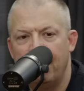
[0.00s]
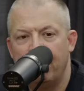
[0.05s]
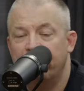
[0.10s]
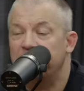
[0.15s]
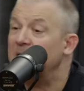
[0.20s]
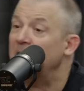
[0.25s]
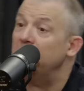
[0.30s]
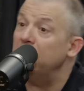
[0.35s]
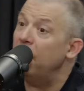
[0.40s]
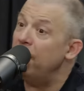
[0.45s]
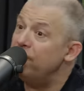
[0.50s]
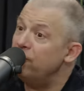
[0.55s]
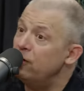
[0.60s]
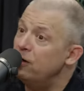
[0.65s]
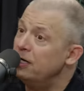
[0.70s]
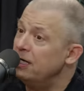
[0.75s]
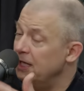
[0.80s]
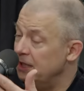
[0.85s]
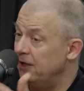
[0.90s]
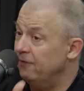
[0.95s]
But I love
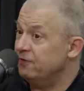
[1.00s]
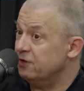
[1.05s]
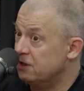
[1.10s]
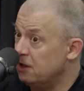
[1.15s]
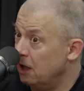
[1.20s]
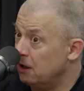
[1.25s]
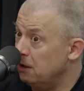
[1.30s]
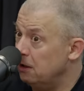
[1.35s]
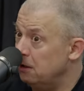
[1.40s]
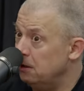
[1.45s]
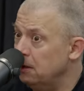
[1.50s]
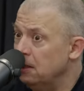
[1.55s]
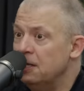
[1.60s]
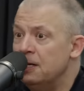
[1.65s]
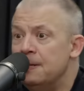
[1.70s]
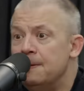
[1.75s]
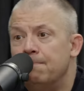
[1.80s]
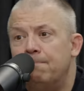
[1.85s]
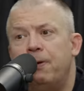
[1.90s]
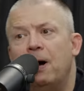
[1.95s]
her and I love to cuddle.
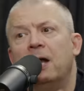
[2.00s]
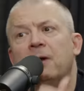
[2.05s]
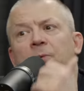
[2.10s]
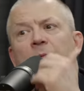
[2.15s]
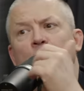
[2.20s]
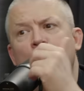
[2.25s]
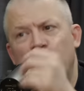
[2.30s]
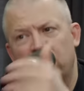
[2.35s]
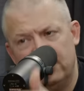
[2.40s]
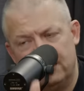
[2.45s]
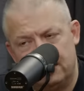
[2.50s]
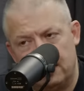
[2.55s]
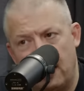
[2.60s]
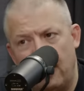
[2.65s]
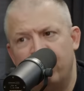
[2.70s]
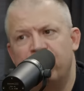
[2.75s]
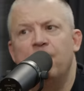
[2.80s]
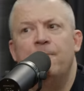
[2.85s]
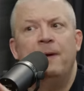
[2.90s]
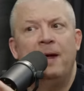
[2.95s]
But when it's
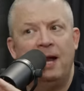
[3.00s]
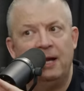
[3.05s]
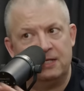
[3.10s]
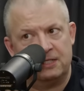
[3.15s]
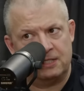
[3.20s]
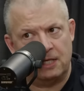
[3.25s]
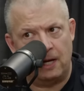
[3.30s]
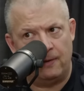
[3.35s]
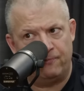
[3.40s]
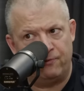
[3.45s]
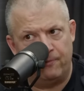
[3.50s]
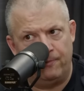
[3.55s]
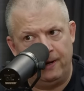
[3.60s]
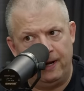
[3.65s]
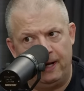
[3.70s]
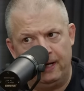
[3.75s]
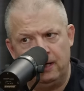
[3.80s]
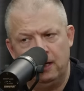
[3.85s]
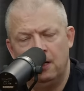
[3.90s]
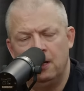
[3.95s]
time for bed, it's time for
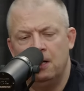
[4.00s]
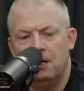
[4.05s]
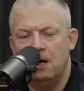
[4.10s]
bed.